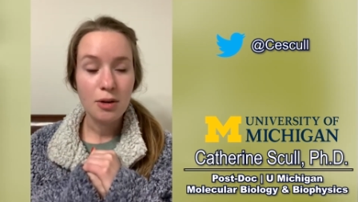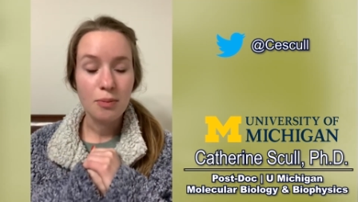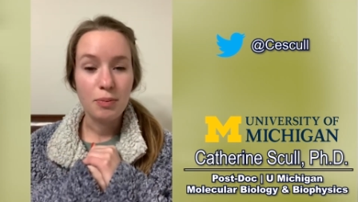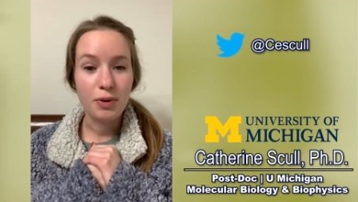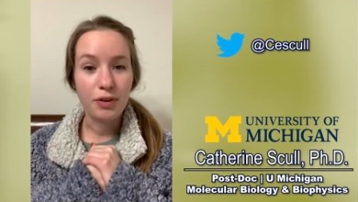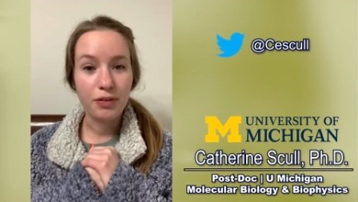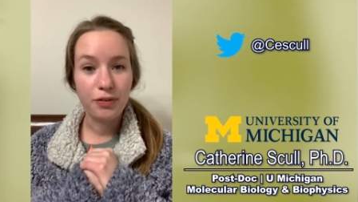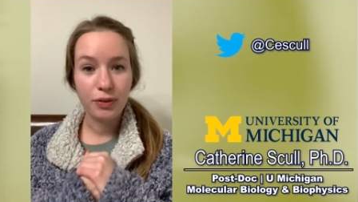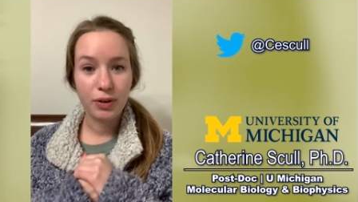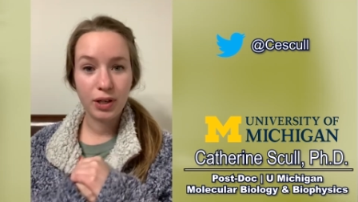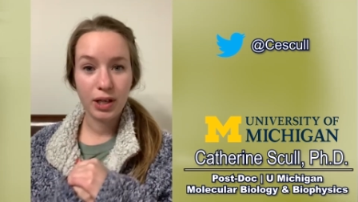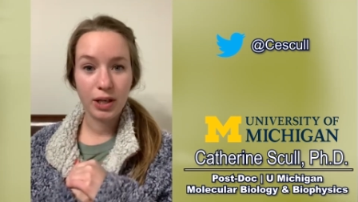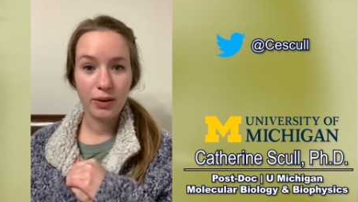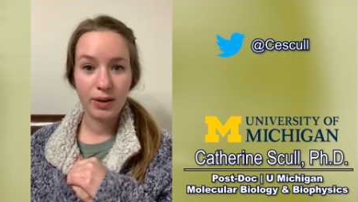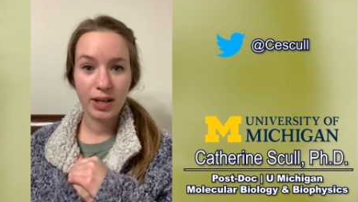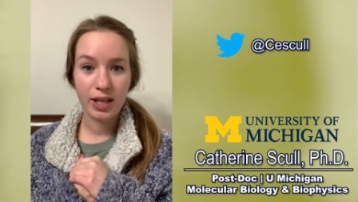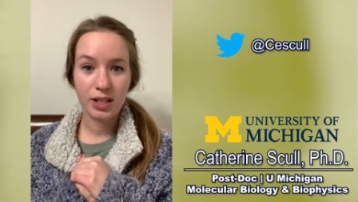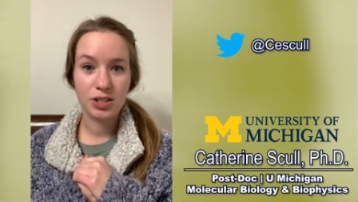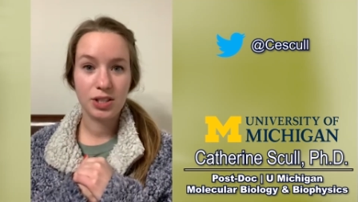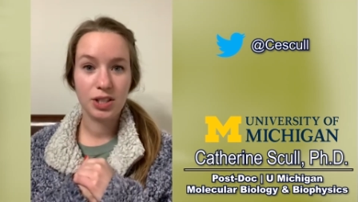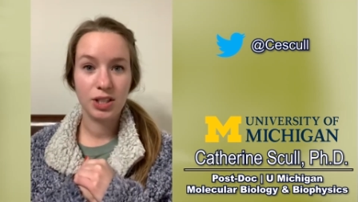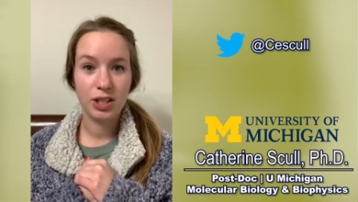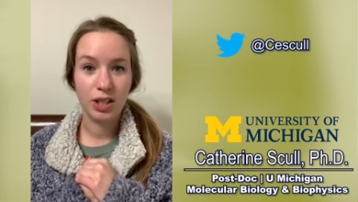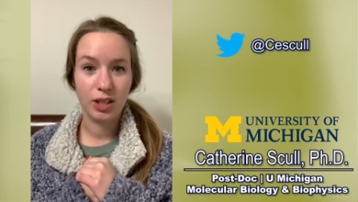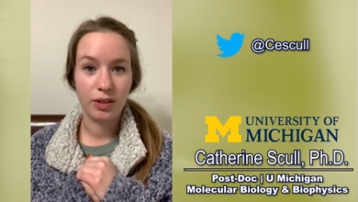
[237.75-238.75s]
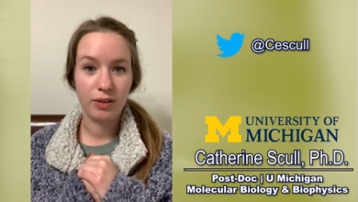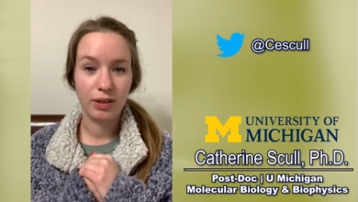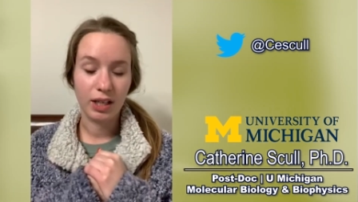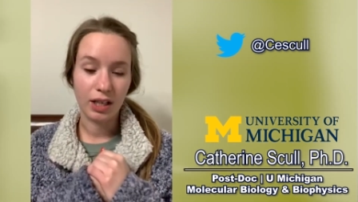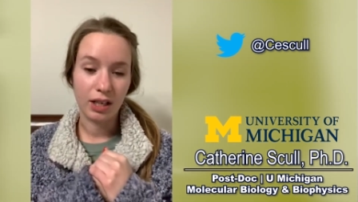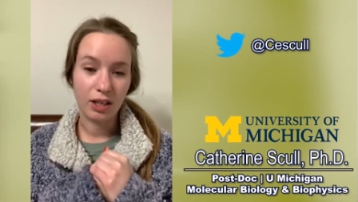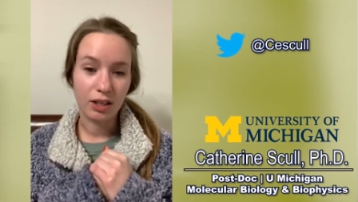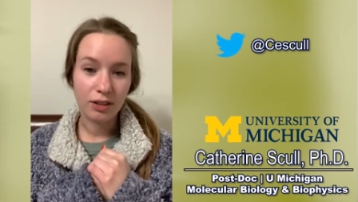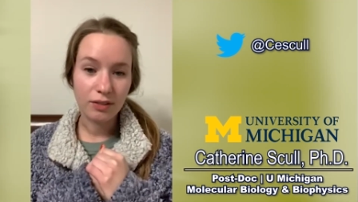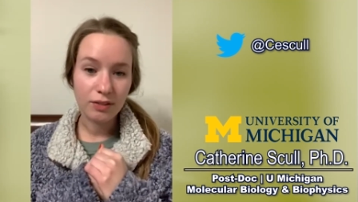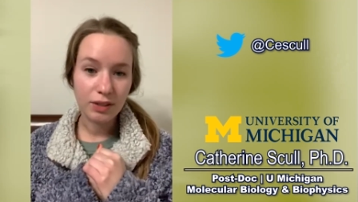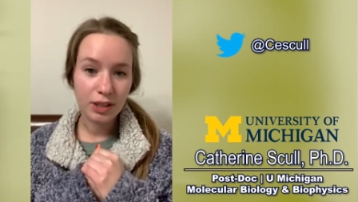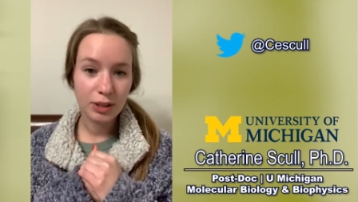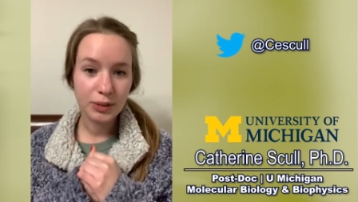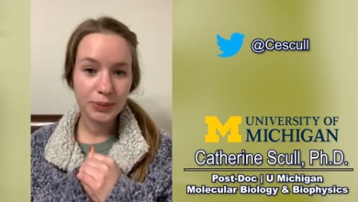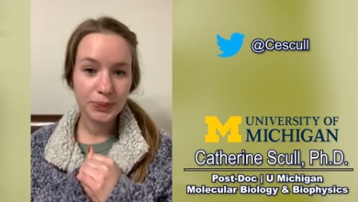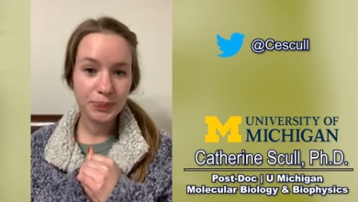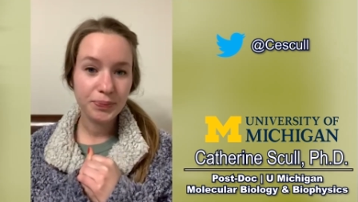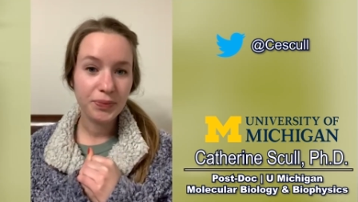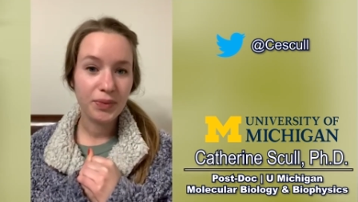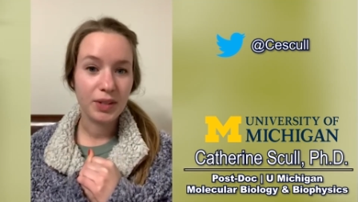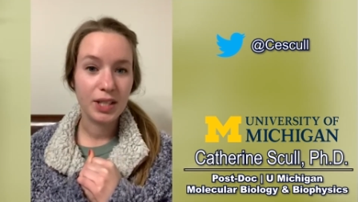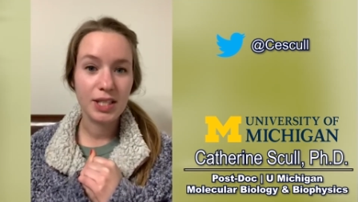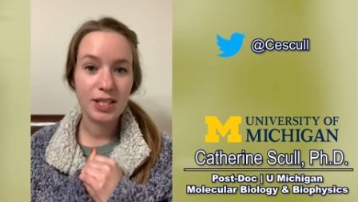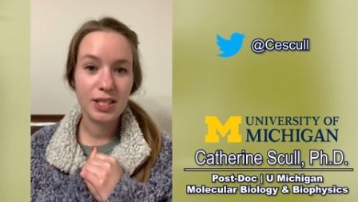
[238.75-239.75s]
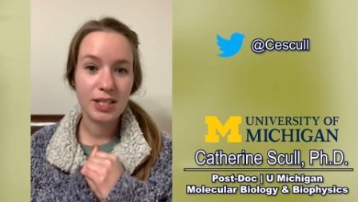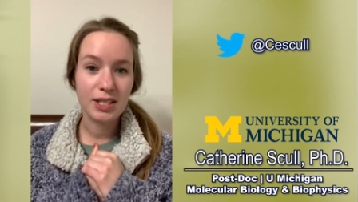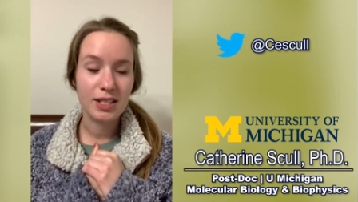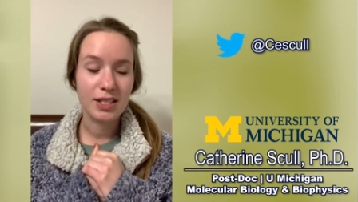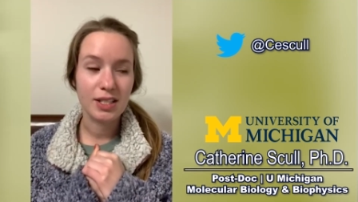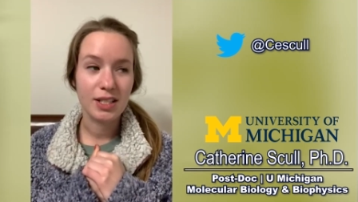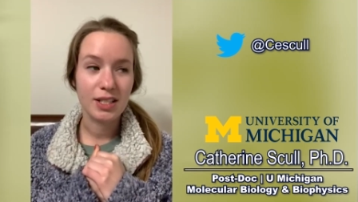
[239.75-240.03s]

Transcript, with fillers: before you actually go and interview. This